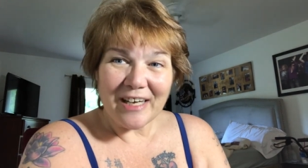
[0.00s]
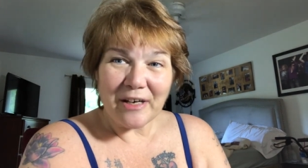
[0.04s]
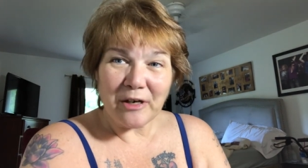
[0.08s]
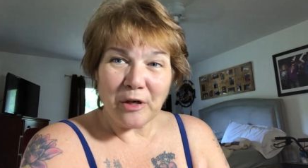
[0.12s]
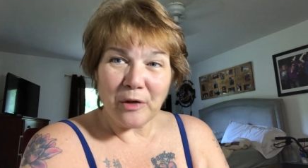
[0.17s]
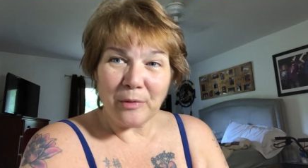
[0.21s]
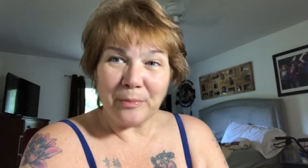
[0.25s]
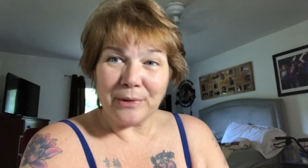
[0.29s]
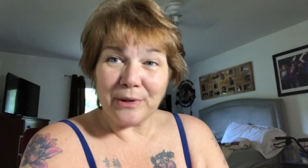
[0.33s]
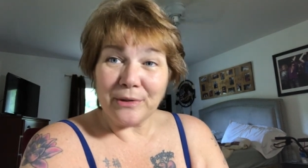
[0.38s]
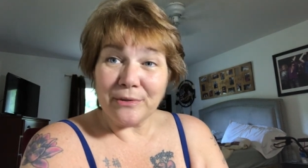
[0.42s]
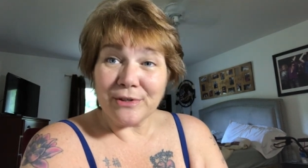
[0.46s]
I
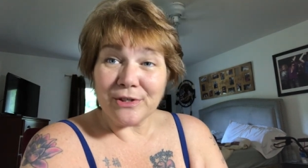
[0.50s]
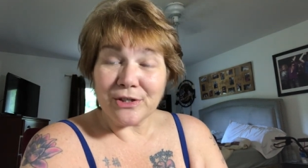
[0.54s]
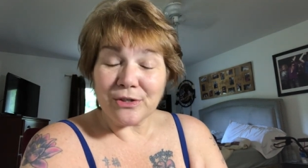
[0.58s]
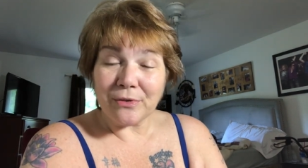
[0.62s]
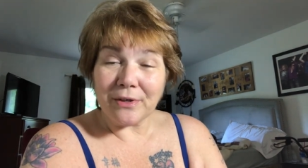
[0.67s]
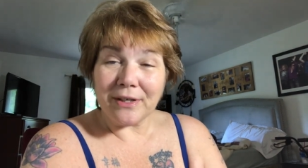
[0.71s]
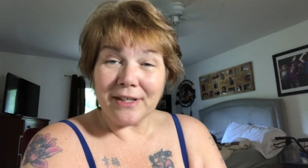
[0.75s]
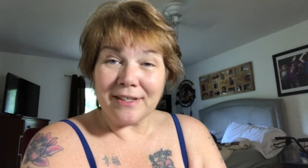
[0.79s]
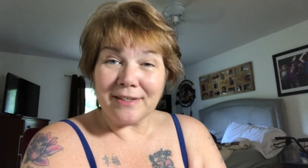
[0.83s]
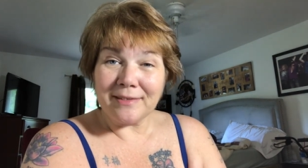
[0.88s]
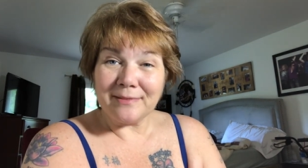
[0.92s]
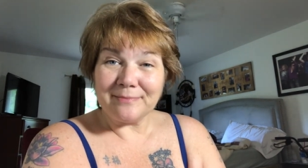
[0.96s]
hope you
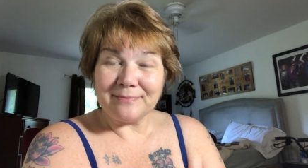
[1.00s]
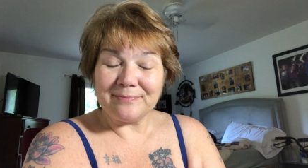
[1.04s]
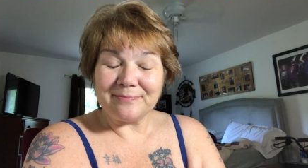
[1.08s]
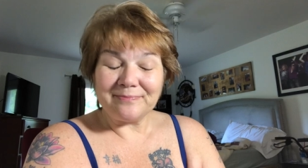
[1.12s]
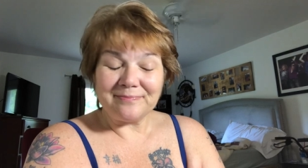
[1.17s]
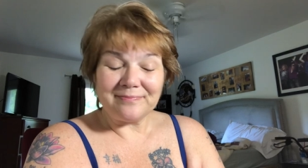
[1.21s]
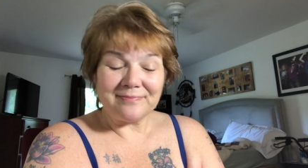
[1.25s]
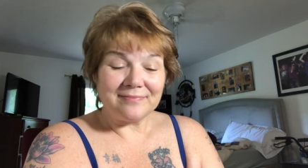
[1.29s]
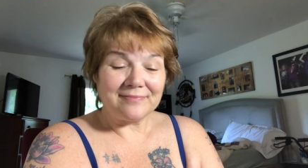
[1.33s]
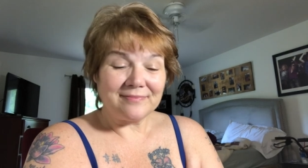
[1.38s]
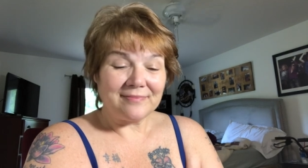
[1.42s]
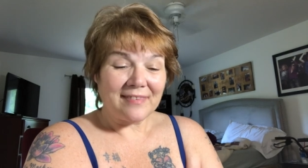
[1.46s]
enjoyed it.
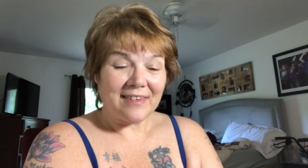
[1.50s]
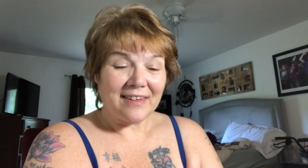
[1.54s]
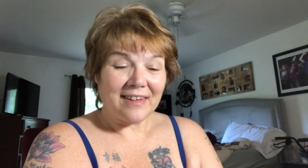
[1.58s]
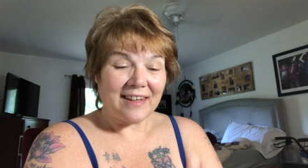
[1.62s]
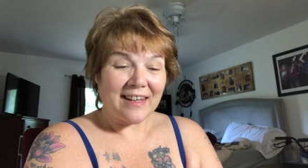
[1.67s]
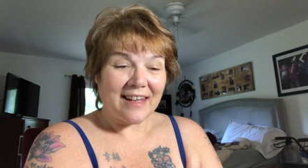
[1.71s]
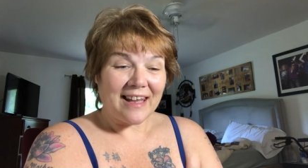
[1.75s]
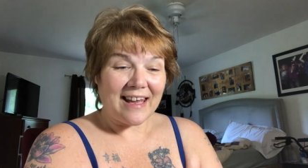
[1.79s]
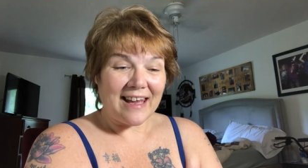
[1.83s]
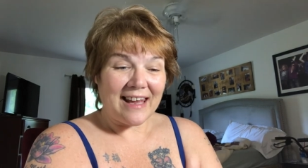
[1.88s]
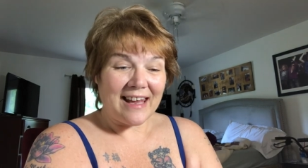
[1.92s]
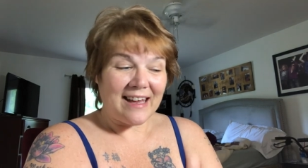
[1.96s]

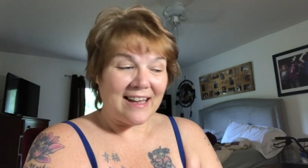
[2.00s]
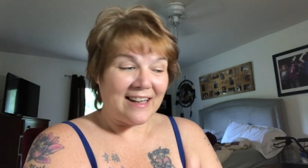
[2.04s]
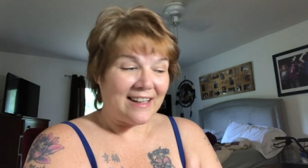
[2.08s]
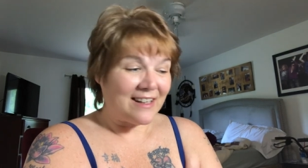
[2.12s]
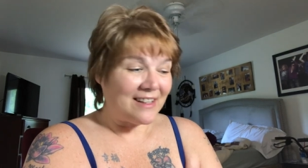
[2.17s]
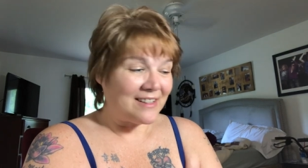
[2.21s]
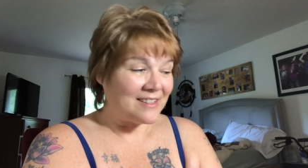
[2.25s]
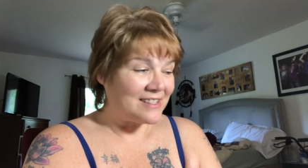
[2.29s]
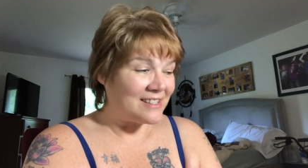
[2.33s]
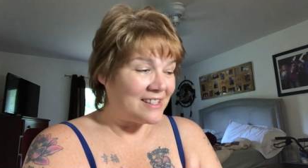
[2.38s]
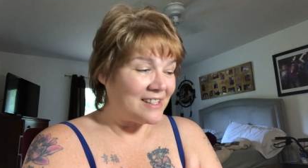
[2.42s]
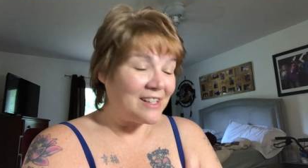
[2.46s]
And
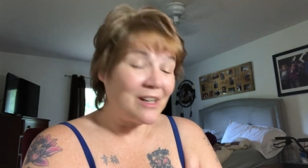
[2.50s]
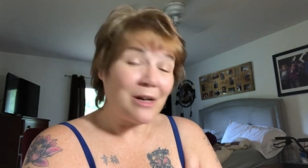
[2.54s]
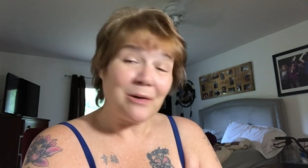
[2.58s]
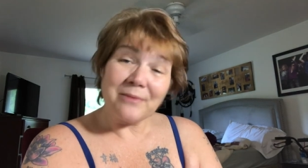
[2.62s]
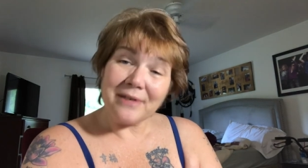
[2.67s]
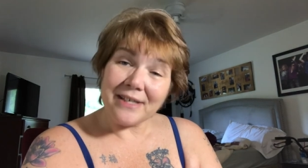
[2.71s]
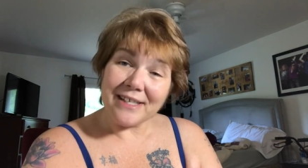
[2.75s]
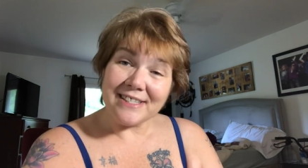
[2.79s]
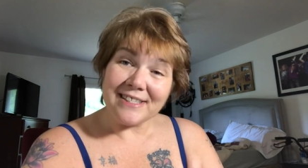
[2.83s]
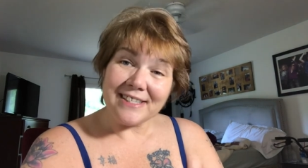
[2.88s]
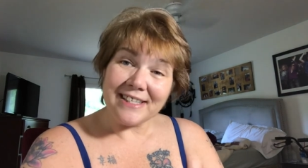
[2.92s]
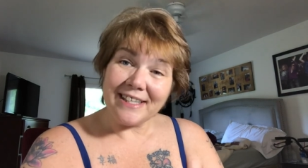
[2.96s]
I'll see y'all
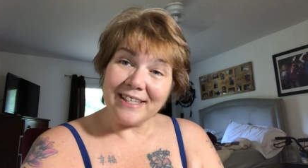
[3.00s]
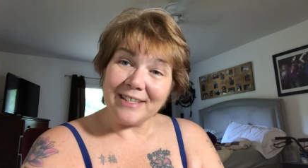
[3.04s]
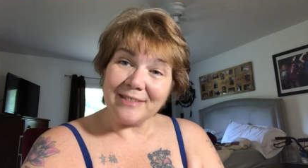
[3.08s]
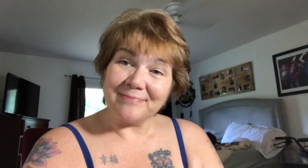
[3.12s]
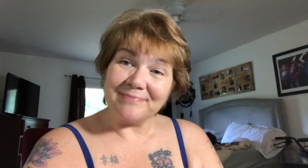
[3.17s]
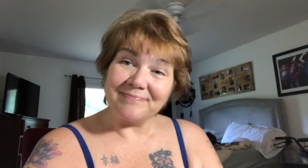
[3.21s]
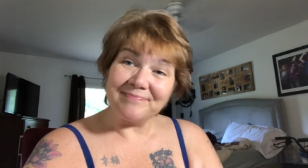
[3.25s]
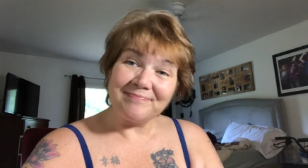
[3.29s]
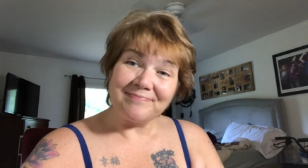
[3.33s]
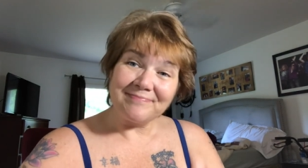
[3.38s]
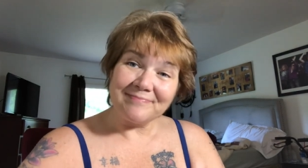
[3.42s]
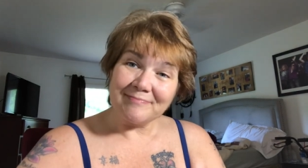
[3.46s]
when I see you.
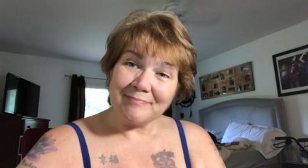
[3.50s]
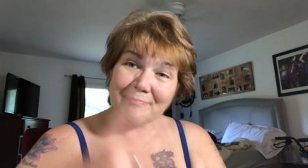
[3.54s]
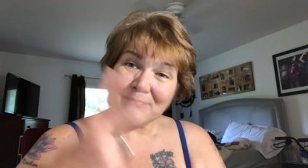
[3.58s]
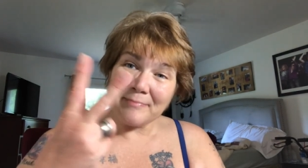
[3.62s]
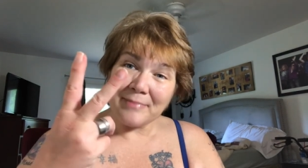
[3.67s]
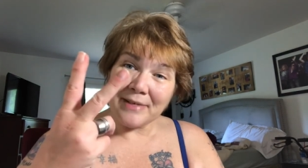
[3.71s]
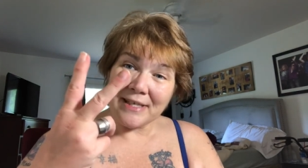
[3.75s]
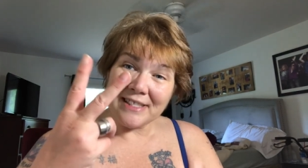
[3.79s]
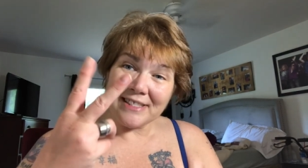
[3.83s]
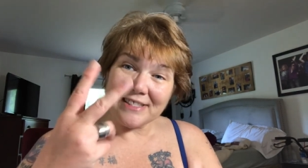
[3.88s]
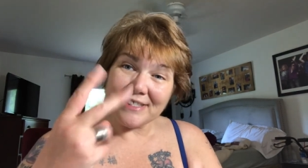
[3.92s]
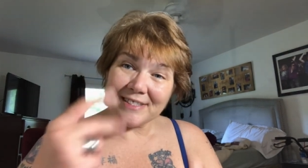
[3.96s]

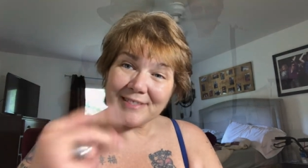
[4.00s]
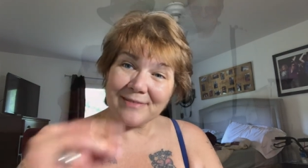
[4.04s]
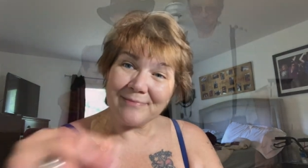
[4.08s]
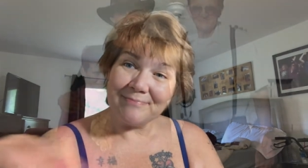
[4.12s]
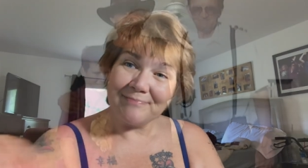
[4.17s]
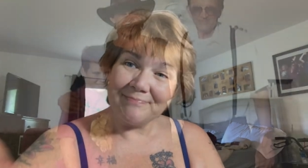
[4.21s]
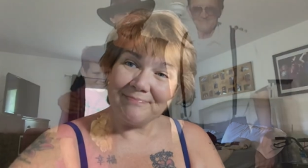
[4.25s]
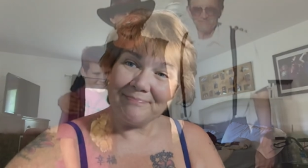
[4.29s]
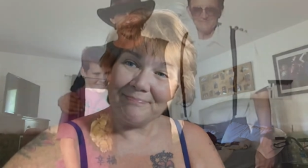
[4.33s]
Peace.